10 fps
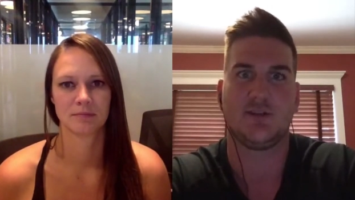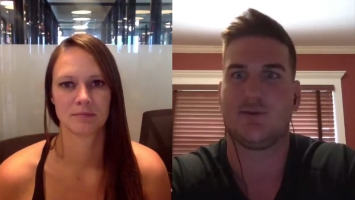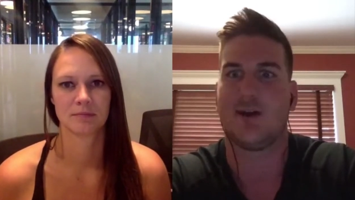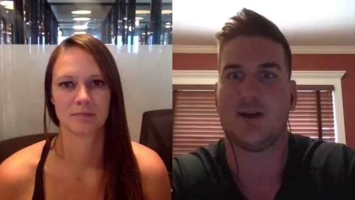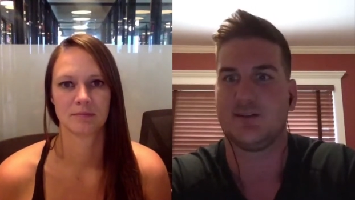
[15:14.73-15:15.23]
Speaker 1: their
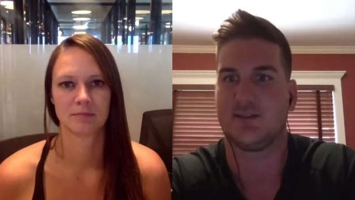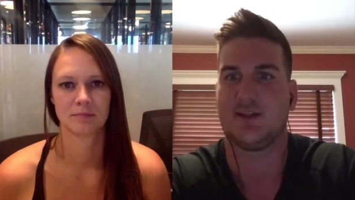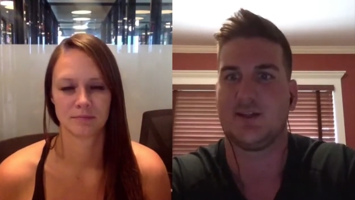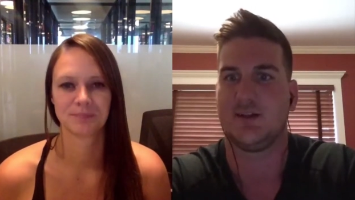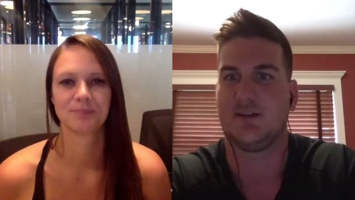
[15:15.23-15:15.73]
friends
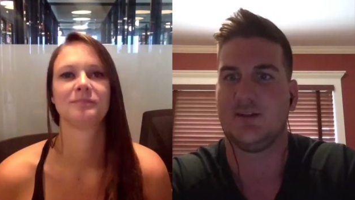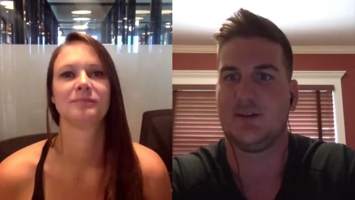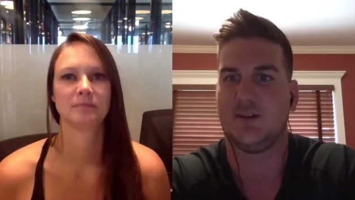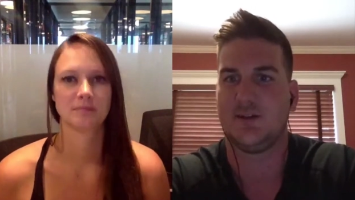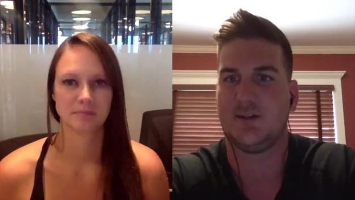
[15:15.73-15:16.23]
to
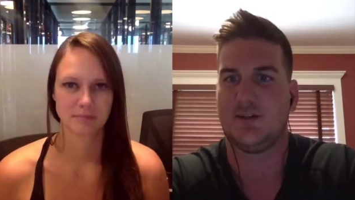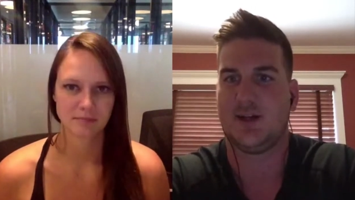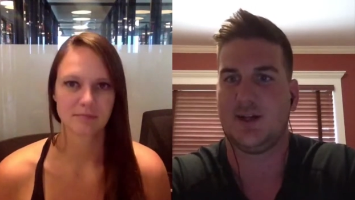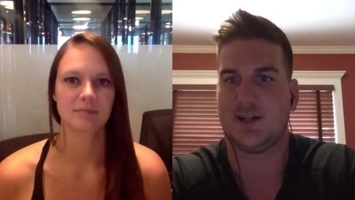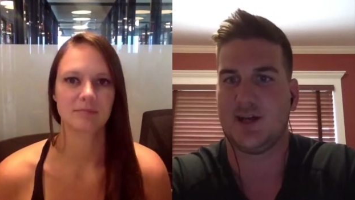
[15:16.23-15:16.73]

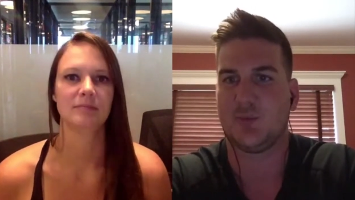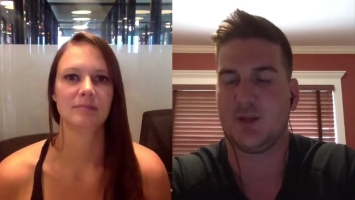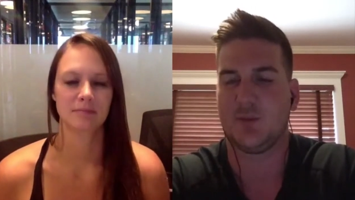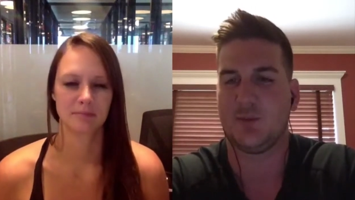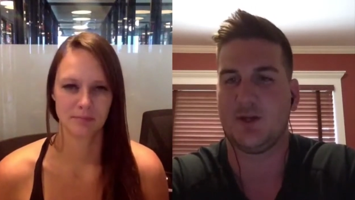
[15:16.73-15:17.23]
uh, to help
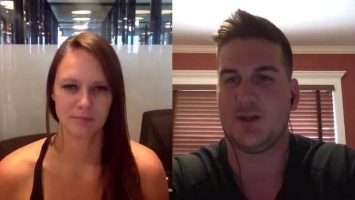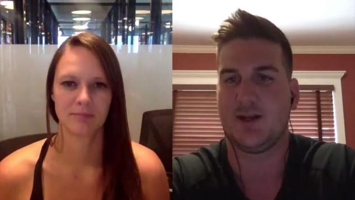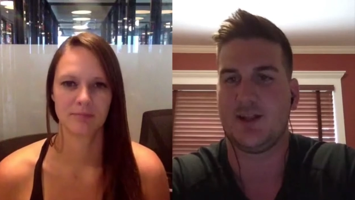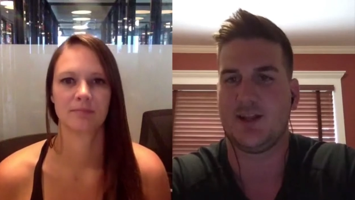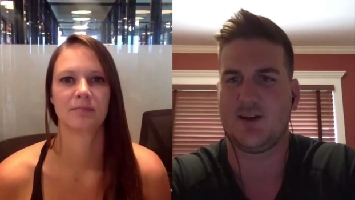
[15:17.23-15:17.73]
them.
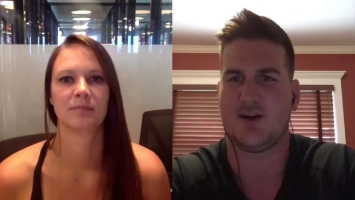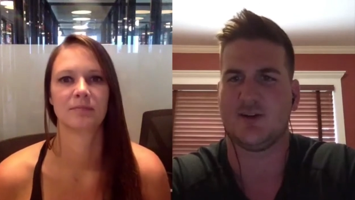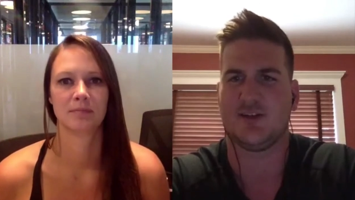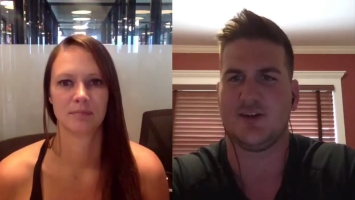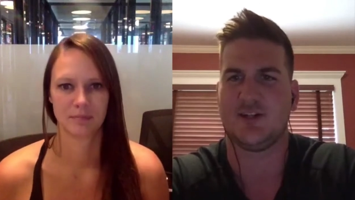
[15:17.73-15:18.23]
But I think our
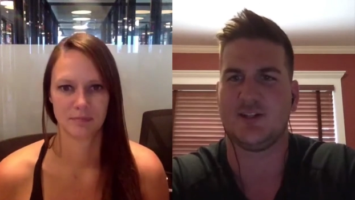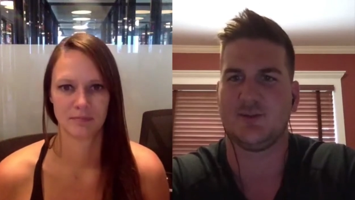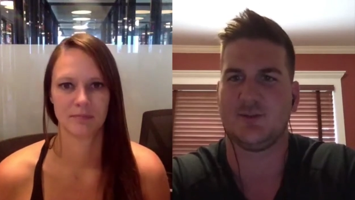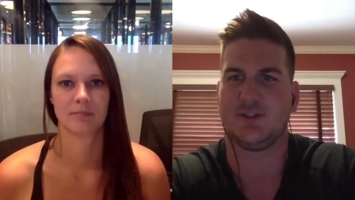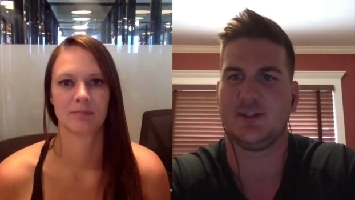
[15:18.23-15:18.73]
generation
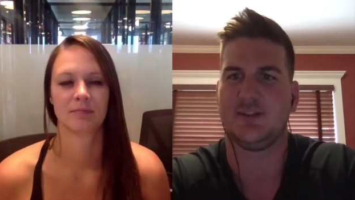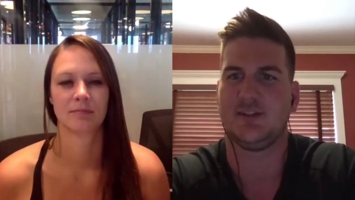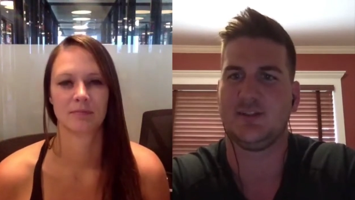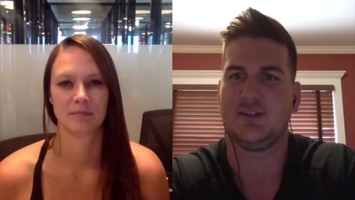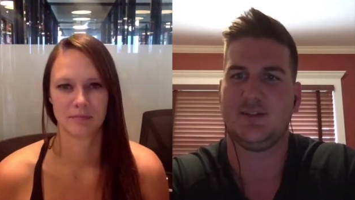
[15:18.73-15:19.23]
is really
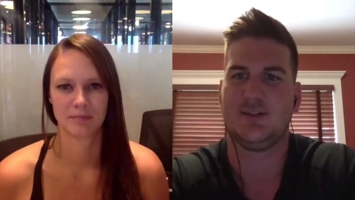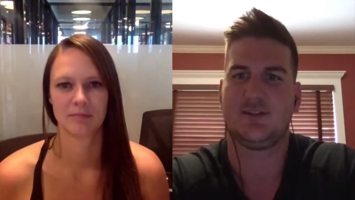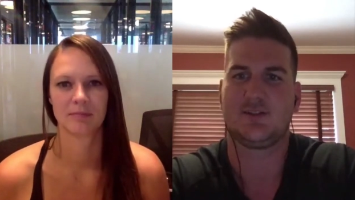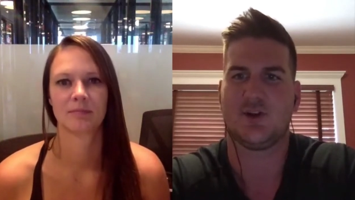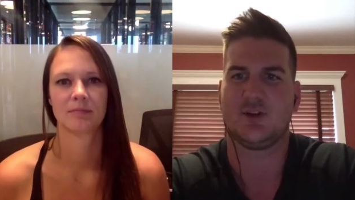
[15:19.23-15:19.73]

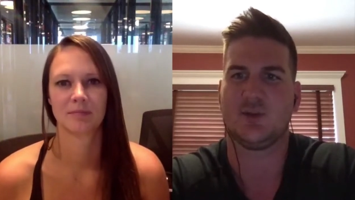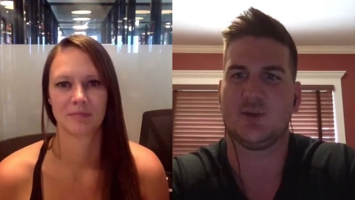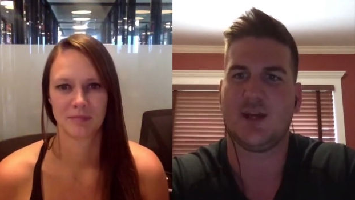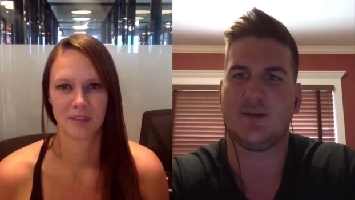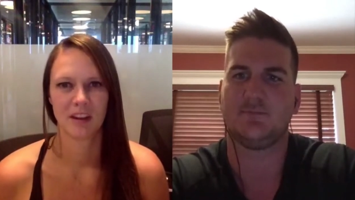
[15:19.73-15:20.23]
struggling
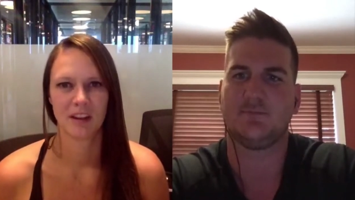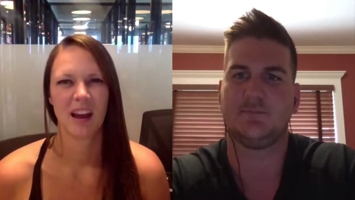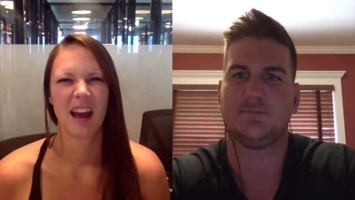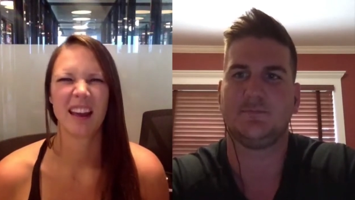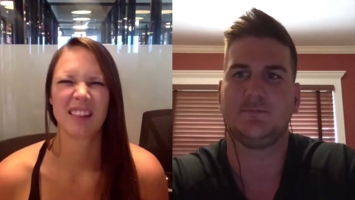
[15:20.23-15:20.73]
with that.
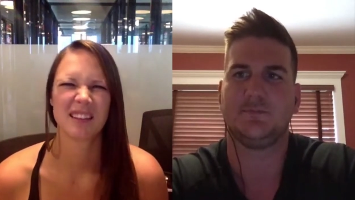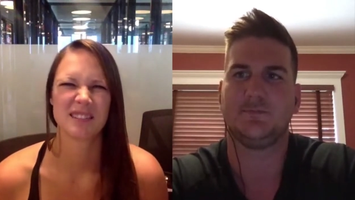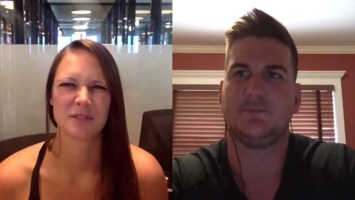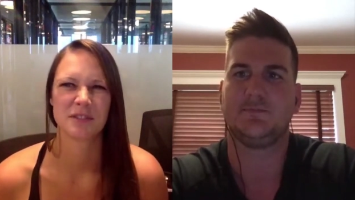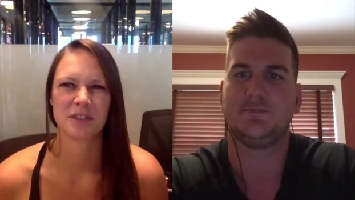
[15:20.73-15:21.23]
Speaker 2: I think
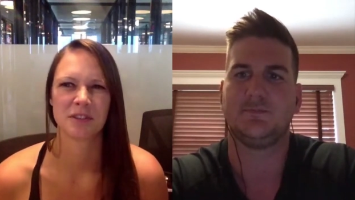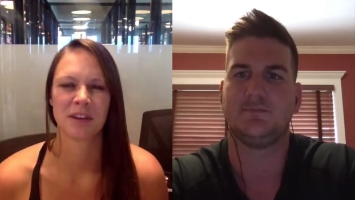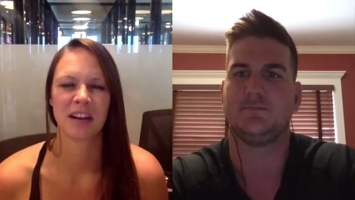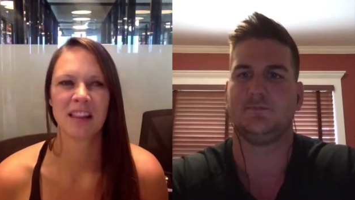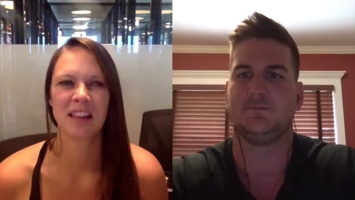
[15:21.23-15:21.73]
so too,
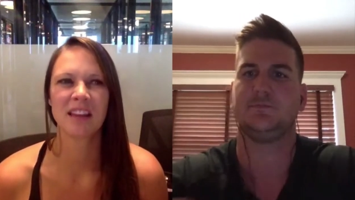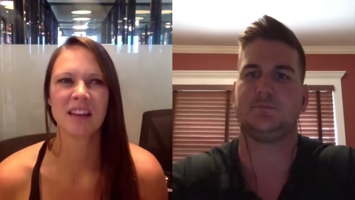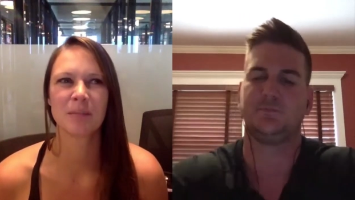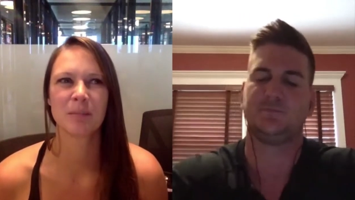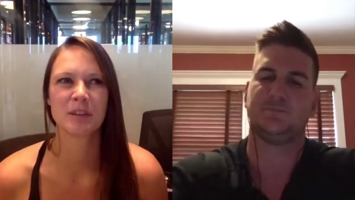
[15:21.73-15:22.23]
and I
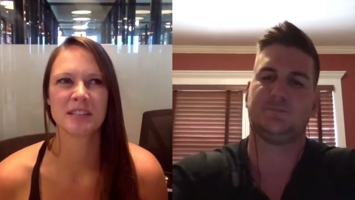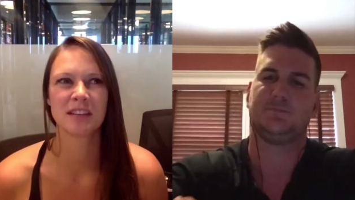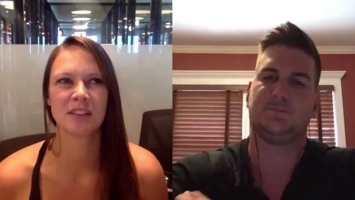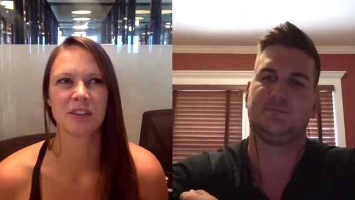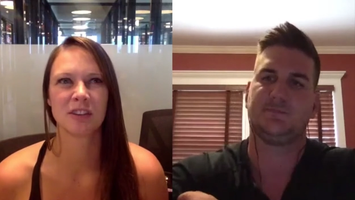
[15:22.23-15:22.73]
think
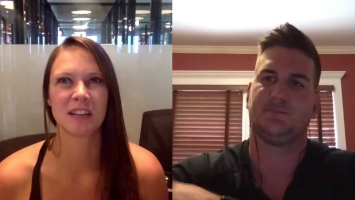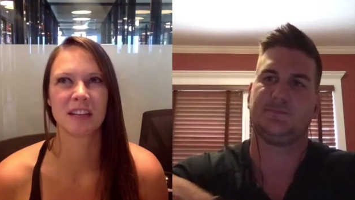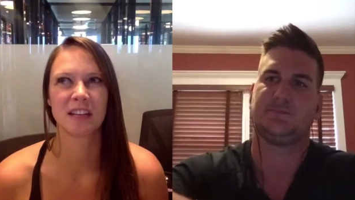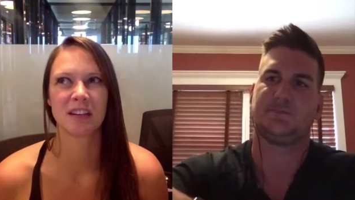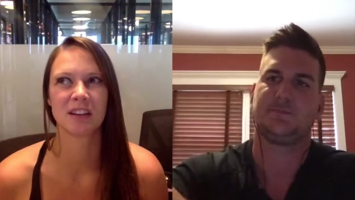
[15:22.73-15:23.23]
particularly
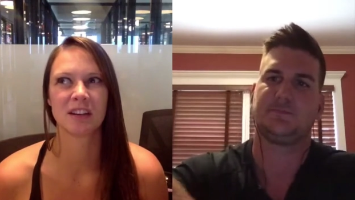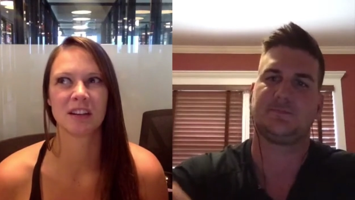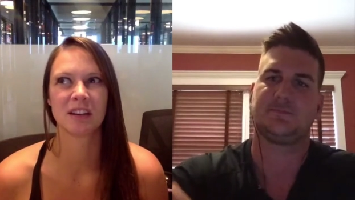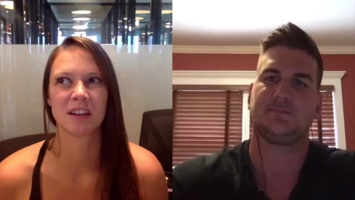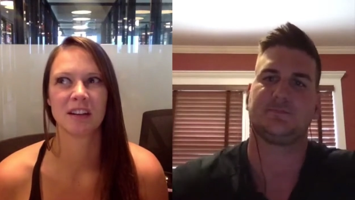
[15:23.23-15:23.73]
here
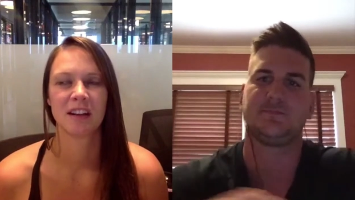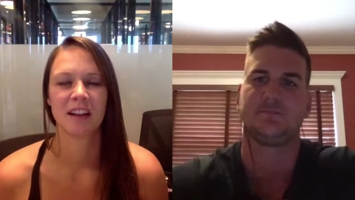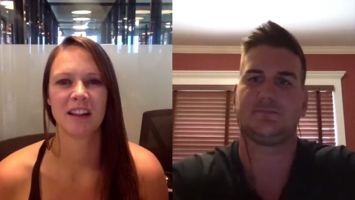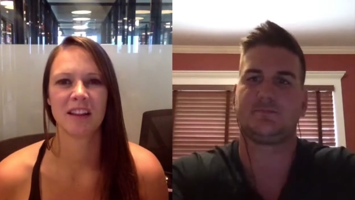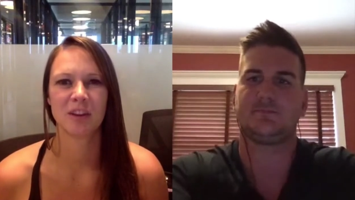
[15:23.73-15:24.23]

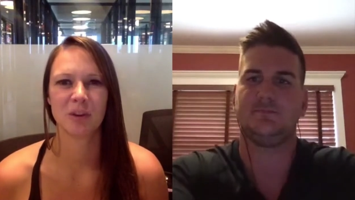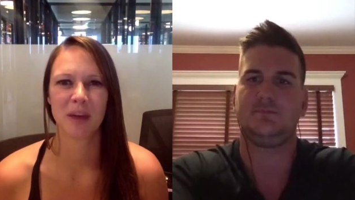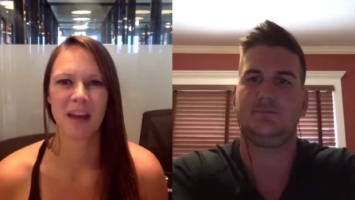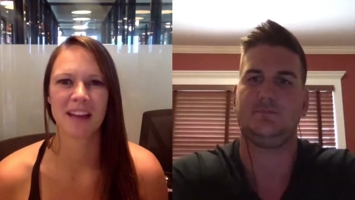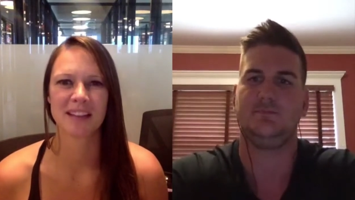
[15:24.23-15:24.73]
in the
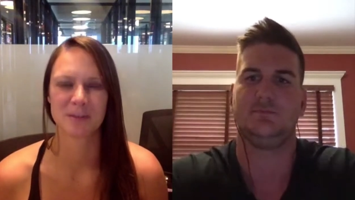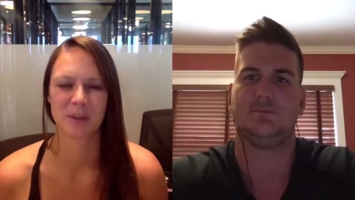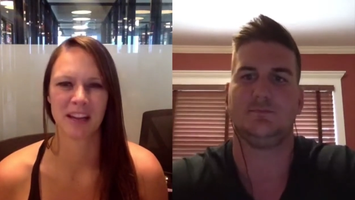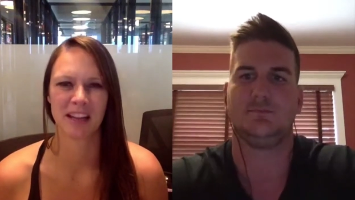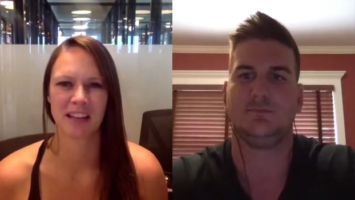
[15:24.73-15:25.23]
U.S.,
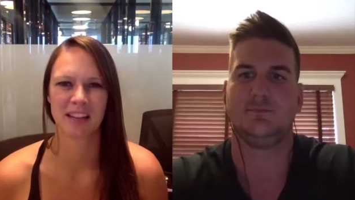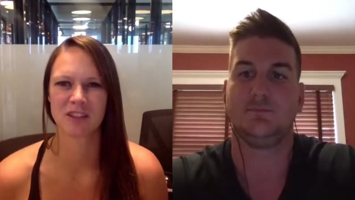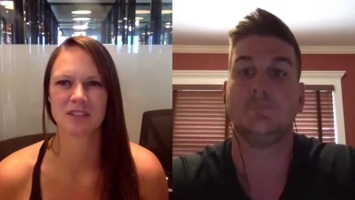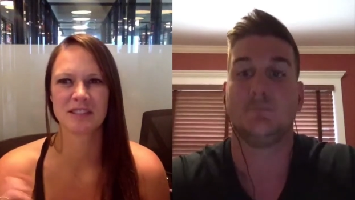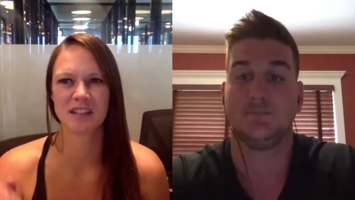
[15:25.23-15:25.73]
right? Like
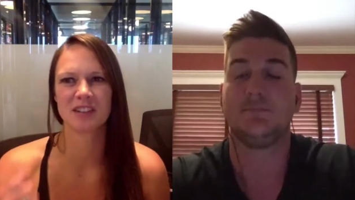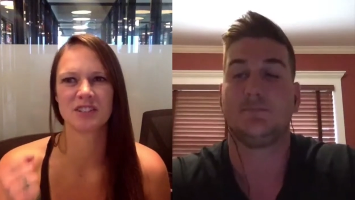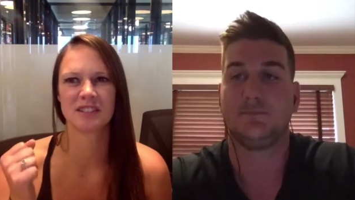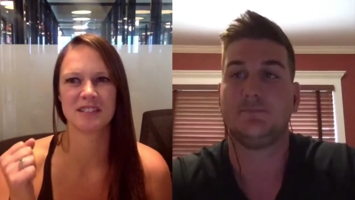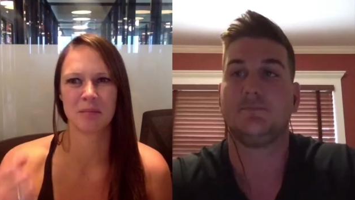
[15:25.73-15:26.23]
there's such a